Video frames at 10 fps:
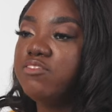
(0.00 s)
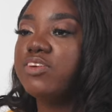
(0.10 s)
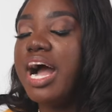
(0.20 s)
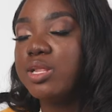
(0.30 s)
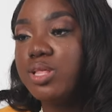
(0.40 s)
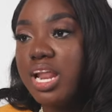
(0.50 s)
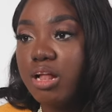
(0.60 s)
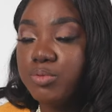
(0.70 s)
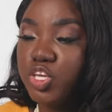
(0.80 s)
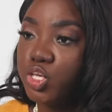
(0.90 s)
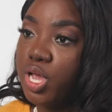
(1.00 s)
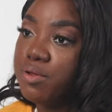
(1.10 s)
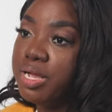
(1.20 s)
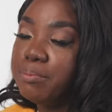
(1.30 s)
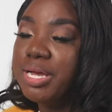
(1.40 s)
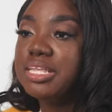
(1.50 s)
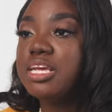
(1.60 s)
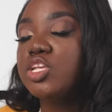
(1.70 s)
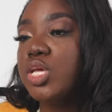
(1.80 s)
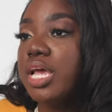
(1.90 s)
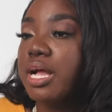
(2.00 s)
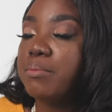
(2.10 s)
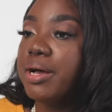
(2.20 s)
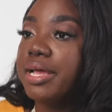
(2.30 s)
the value that I'll be sharing? Am I teaching? Am